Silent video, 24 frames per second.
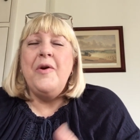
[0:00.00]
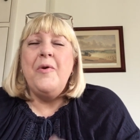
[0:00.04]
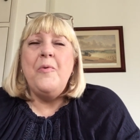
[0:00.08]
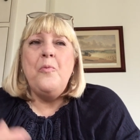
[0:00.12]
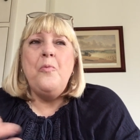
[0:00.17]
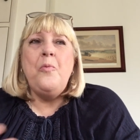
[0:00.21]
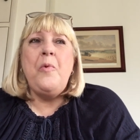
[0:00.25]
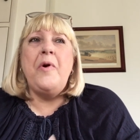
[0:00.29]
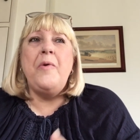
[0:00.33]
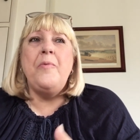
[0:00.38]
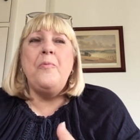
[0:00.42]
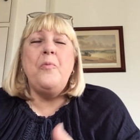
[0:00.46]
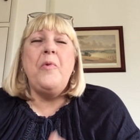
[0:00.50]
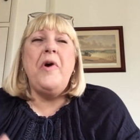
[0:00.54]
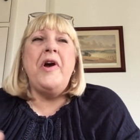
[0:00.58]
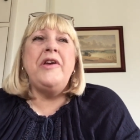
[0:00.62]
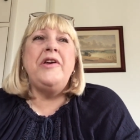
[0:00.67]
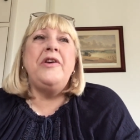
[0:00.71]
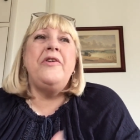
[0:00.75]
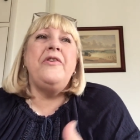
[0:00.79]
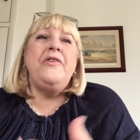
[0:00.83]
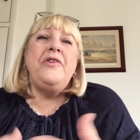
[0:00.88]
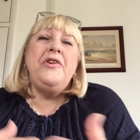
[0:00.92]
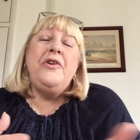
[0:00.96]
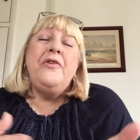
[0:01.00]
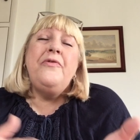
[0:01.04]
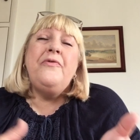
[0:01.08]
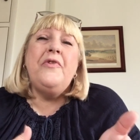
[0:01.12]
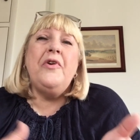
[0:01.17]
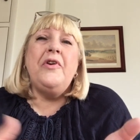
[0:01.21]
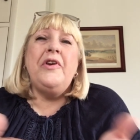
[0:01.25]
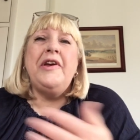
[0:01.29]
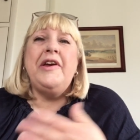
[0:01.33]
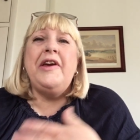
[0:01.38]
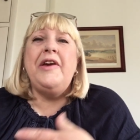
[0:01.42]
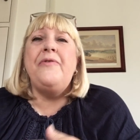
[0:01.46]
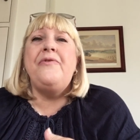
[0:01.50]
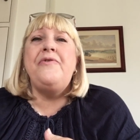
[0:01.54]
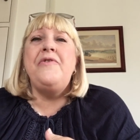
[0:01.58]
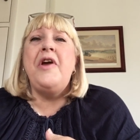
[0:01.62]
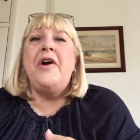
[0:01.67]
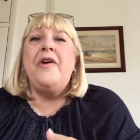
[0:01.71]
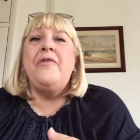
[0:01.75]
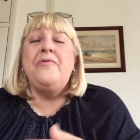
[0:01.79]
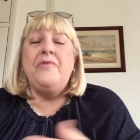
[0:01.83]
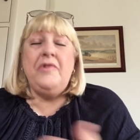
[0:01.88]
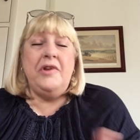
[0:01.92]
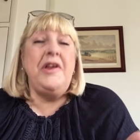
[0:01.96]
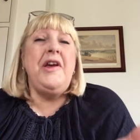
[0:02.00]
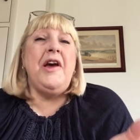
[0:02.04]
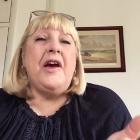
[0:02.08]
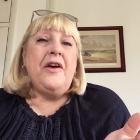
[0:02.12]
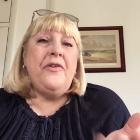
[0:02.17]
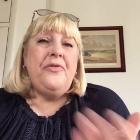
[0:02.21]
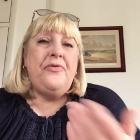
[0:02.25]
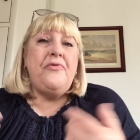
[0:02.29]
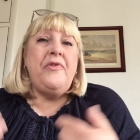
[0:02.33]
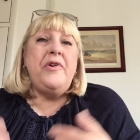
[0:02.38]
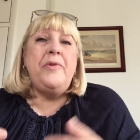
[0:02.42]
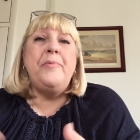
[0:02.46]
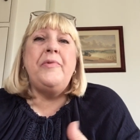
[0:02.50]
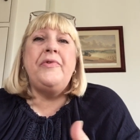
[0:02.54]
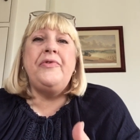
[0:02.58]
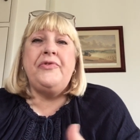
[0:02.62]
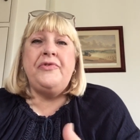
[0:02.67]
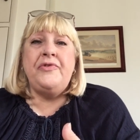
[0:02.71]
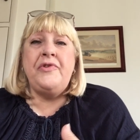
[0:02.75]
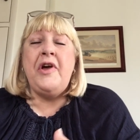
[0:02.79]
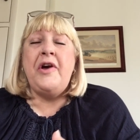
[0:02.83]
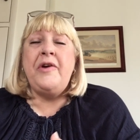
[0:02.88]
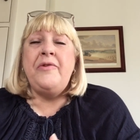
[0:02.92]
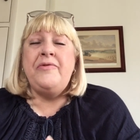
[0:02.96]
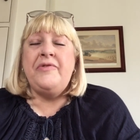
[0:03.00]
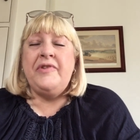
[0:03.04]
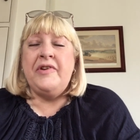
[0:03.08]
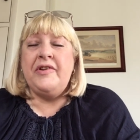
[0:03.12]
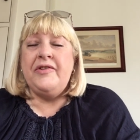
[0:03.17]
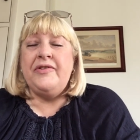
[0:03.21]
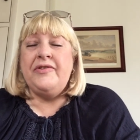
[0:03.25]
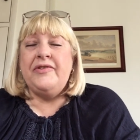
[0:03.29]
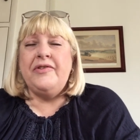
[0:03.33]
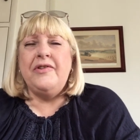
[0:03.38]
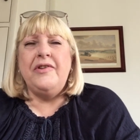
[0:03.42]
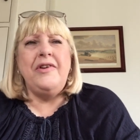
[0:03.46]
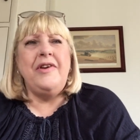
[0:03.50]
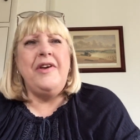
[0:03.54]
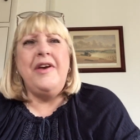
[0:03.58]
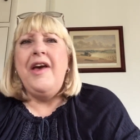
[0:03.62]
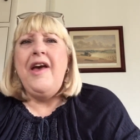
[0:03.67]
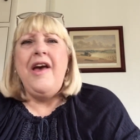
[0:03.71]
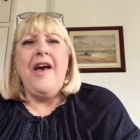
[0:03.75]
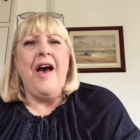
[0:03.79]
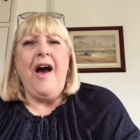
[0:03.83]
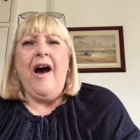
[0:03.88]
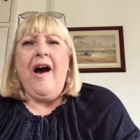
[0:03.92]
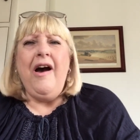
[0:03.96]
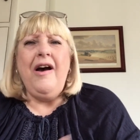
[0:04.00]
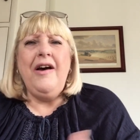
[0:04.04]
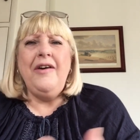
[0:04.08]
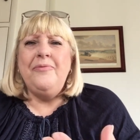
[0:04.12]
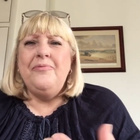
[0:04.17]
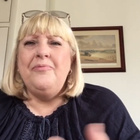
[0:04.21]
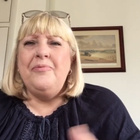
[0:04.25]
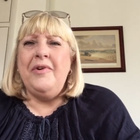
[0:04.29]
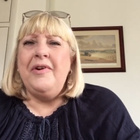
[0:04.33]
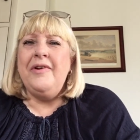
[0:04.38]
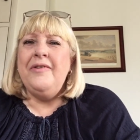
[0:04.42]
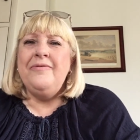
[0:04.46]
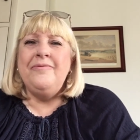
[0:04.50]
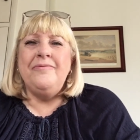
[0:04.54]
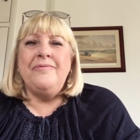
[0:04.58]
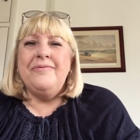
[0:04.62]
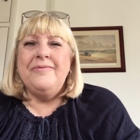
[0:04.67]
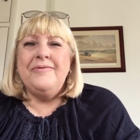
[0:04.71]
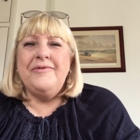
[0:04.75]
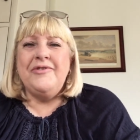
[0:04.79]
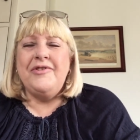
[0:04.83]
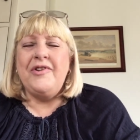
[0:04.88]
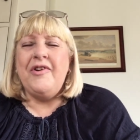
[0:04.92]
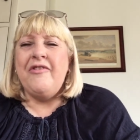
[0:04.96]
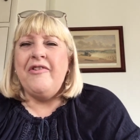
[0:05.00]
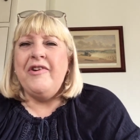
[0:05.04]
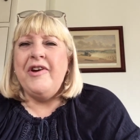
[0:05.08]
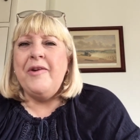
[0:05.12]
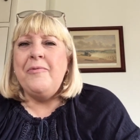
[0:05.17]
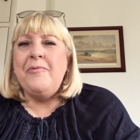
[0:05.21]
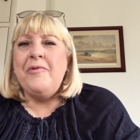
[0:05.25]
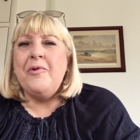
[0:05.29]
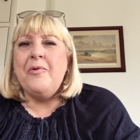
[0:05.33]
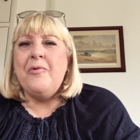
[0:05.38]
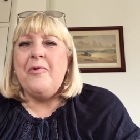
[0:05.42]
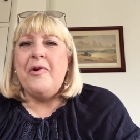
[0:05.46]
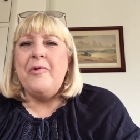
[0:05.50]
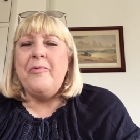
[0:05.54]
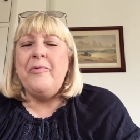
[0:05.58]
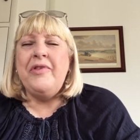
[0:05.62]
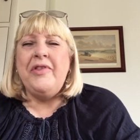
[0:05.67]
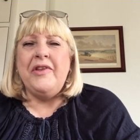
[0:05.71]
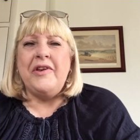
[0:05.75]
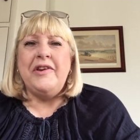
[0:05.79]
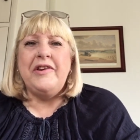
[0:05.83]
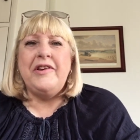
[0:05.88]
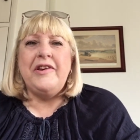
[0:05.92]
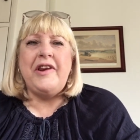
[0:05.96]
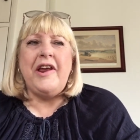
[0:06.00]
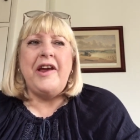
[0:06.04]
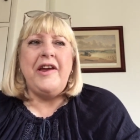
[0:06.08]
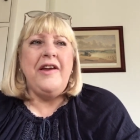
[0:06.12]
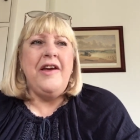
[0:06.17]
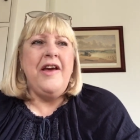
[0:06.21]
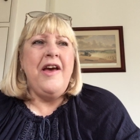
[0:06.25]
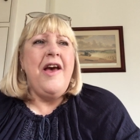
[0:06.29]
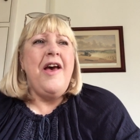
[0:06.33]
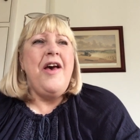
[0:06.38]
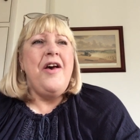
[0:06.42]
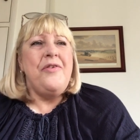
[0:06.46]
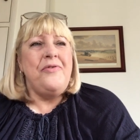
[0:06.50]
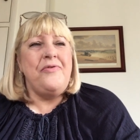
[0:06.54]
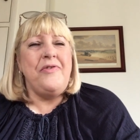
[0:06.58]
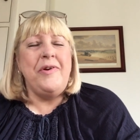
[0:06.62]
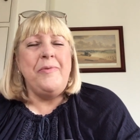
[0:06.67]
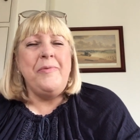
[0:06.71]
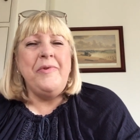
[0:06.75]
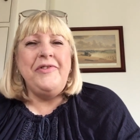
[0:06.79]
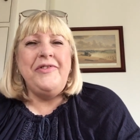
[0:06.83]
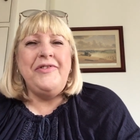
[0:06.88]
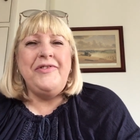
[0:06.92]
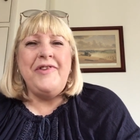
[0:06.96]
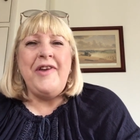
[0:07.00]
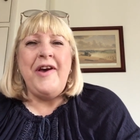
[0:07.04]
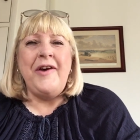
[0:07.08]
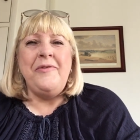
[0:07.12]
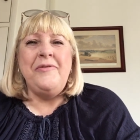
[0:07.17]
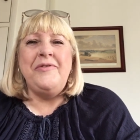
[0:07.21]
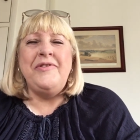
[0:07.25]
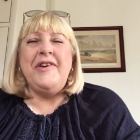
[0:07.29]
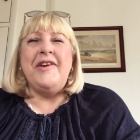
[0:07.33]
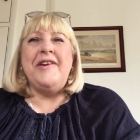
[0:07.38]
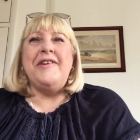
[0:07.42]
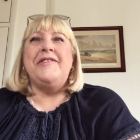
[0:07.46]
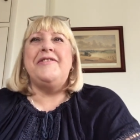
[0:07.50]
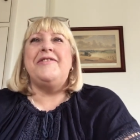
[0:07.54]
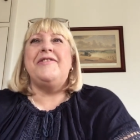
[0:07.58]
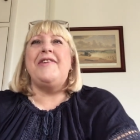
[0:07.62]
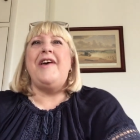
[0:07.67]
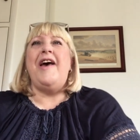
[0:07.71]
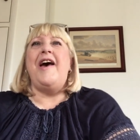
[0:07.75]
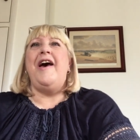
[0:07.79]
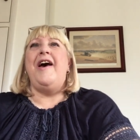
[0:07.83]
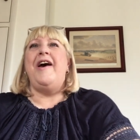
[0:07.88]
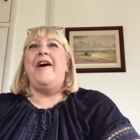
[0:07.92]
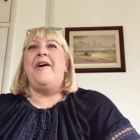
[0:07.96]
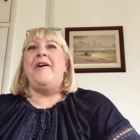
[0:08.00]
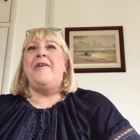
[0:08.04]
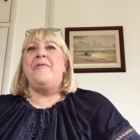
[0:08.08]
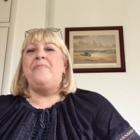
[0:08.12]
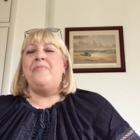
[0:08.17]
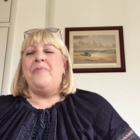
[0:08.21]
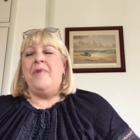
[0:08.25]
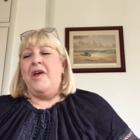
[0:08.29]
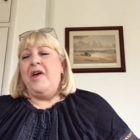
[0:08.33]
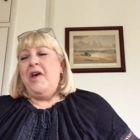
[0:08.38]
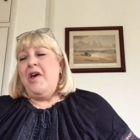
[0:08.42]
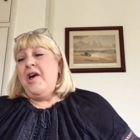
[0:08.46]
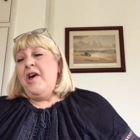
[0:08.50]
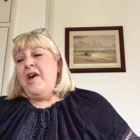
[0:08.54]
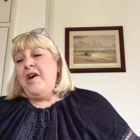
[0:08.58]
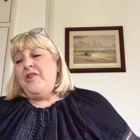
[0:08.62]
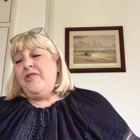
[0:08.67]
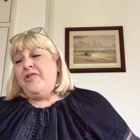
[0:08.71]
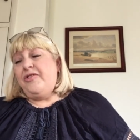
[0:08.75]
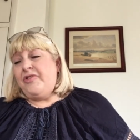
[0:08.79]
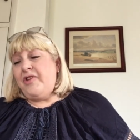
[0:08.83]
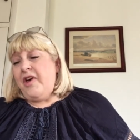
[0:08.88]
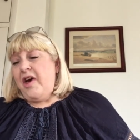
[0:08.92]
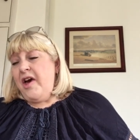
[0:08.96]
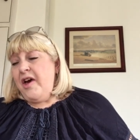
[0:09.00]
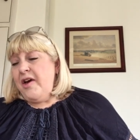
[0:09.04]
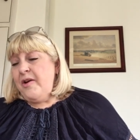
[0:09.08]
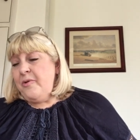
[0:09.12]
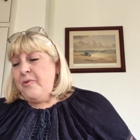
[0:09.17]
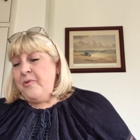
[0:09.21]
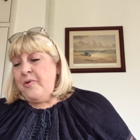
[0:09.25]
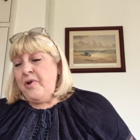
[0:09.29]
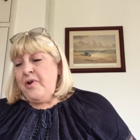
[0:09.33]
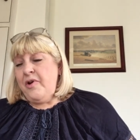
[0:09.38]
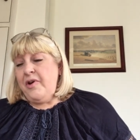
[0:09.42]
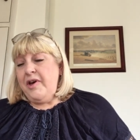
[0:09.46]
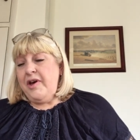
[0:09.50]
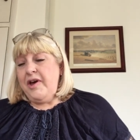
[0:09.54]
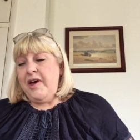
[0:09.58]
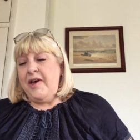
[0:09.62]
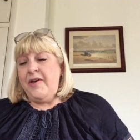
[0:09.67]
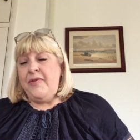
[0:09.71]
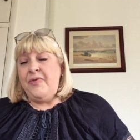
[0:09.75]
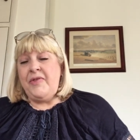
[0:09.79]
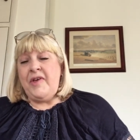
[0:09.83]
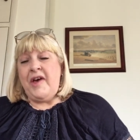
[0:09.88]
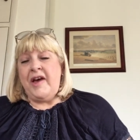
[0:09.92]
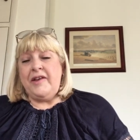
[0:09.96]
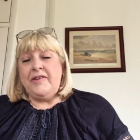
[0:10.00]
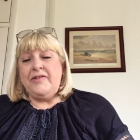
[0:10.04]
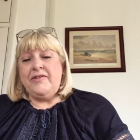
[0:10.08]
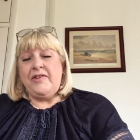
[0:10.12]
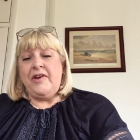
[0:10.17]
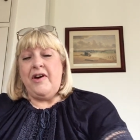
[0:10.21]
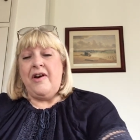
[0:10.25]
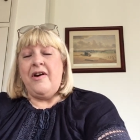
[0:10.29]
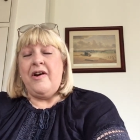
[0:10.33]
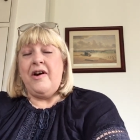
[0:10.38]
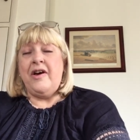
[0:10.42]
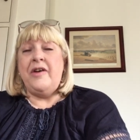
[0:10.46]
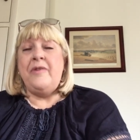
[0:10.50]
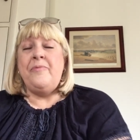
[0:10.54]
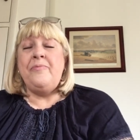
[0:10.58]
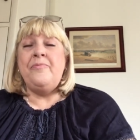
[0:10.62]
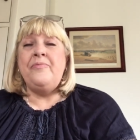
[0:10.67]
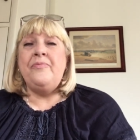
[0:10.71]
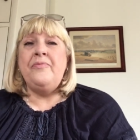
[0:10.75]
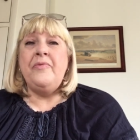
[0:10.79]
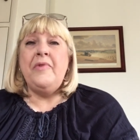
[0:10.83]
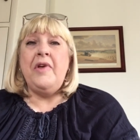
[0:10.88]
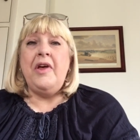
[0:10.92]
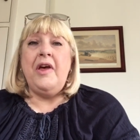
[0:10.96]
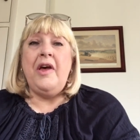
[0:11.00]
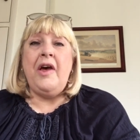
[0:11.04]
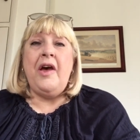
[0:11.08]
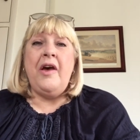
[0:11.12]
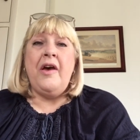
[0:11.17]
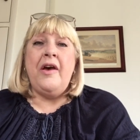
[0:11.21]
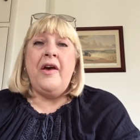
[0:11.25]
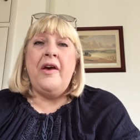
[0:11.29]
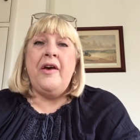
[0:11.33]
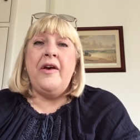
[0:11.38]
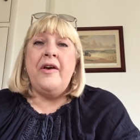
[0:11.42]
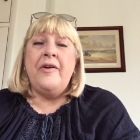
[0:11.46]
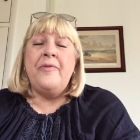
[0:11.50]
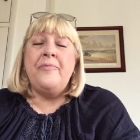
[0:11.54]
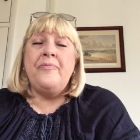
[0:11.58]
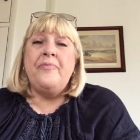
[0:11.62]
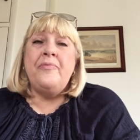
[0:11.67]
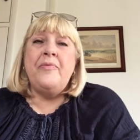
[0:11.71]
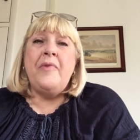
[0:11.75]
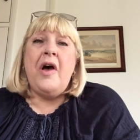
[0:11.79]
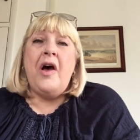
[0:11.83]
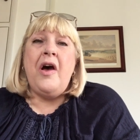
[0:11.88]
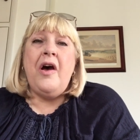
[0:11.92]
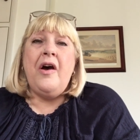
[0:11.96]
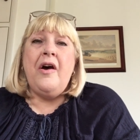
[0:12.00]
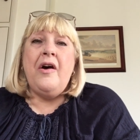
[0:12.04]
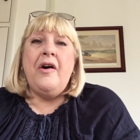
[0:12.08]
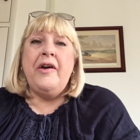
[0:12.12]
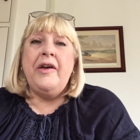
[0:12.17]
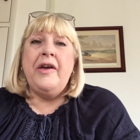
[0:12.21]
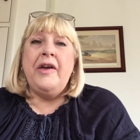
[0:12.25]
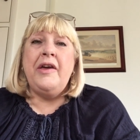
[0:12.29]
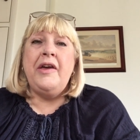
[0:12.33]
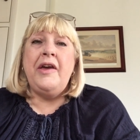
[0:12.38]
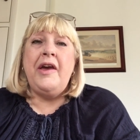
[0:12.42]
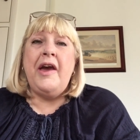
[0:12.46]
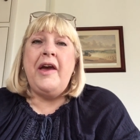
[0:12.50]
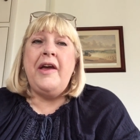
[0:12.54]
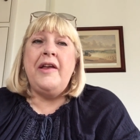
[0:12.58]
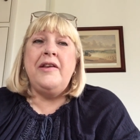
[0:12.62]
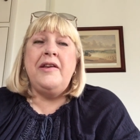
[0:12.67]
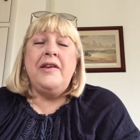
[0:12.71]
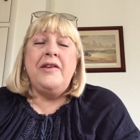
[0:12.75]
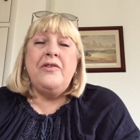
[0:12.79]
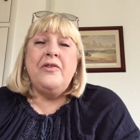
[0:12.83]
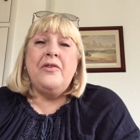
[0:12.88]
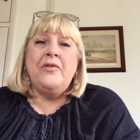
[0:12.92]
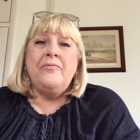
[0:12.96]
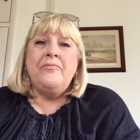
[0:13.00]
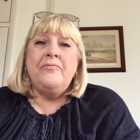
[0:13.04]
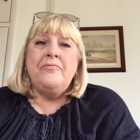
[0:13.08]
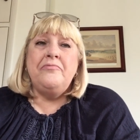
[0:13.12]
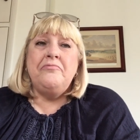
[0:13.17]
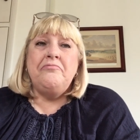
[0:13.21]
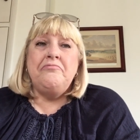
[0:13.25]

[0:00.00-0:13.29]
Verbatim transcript: where, where you, you've got to give no, yeah, three months notice. I'm, I'm sorry, I'm not quite with it today. Three months notice. Um, so in that time, um, I ended up